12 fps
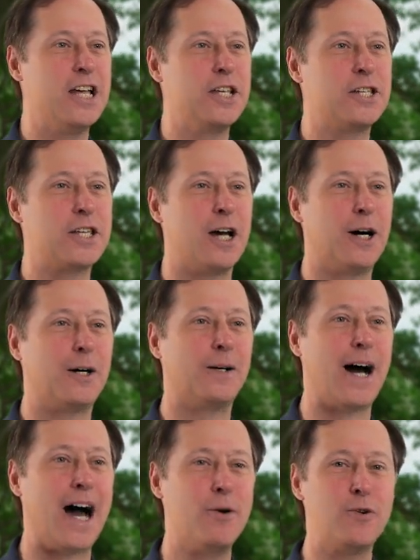
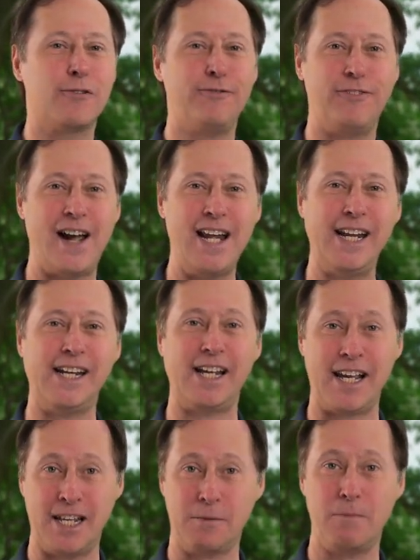So I was fighting
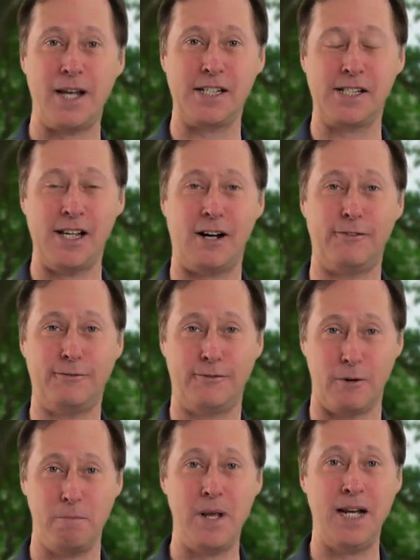against myself
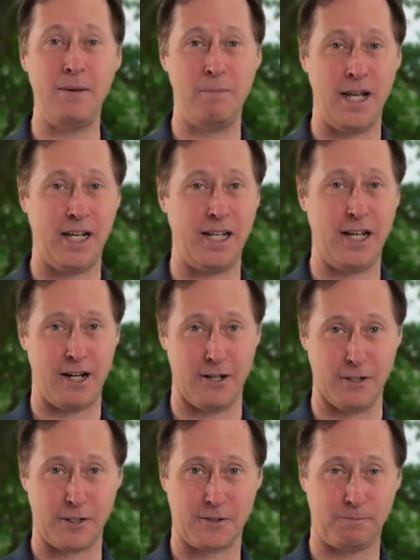for many, many
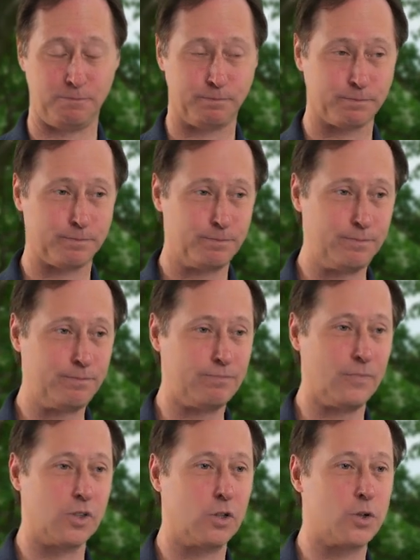years,
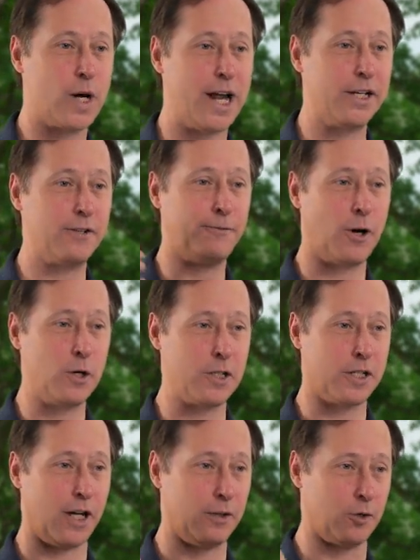trying to
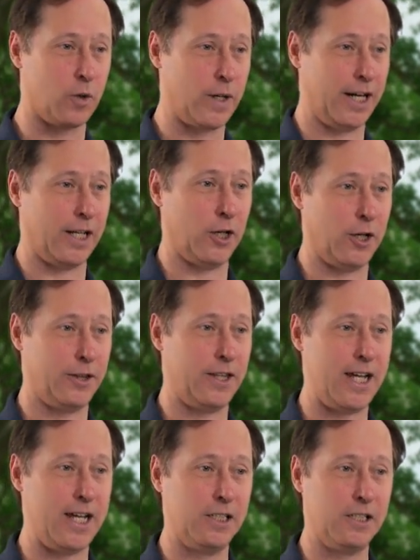focus on creating good
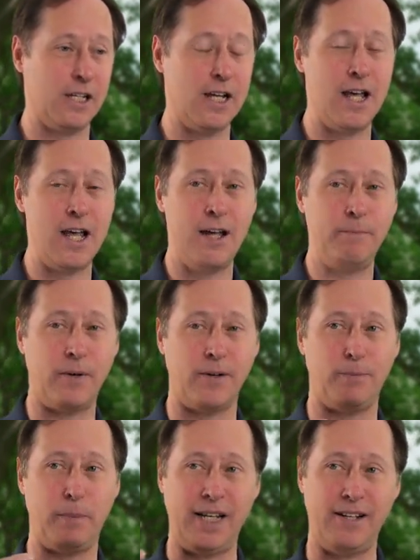things,
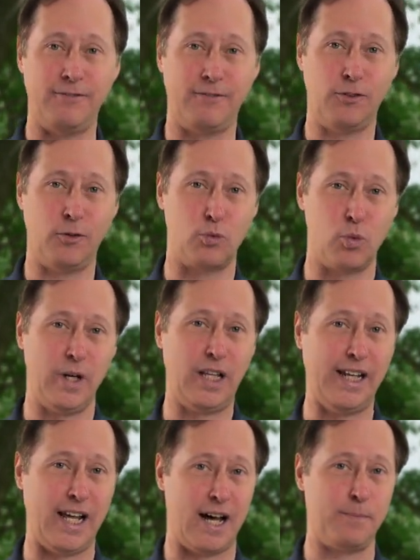but being
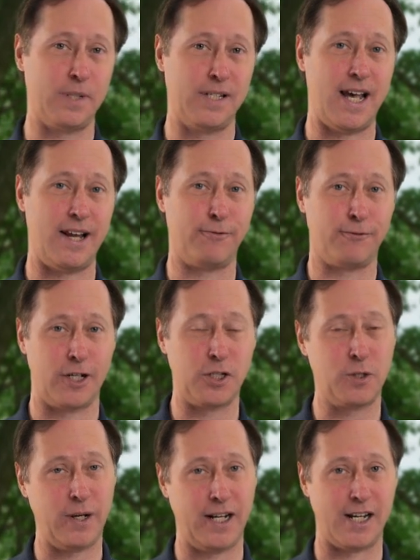really upset,
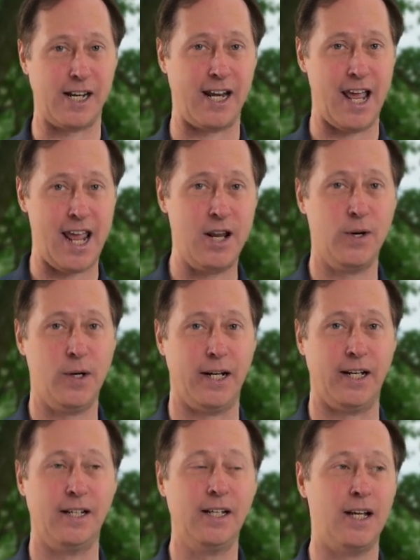frustrated, and
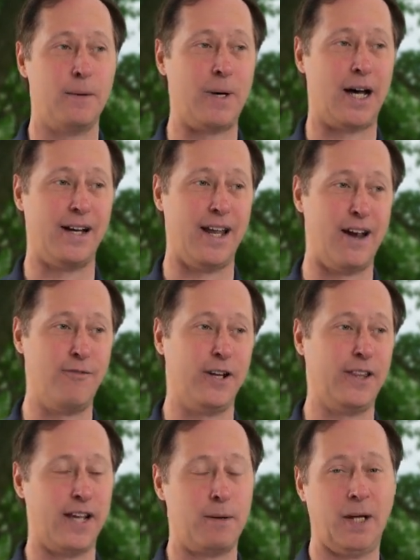angry about
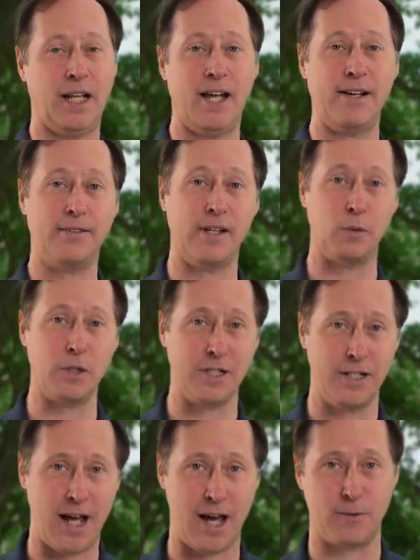everything in my life that was
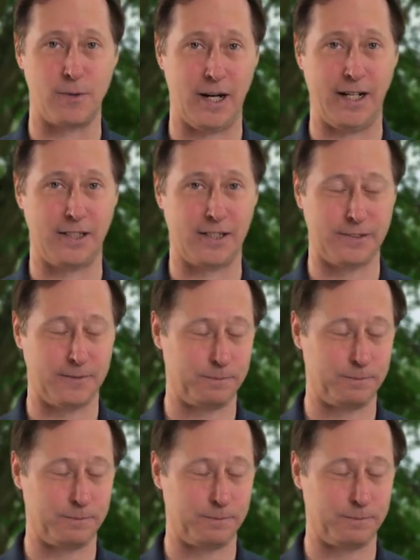not right.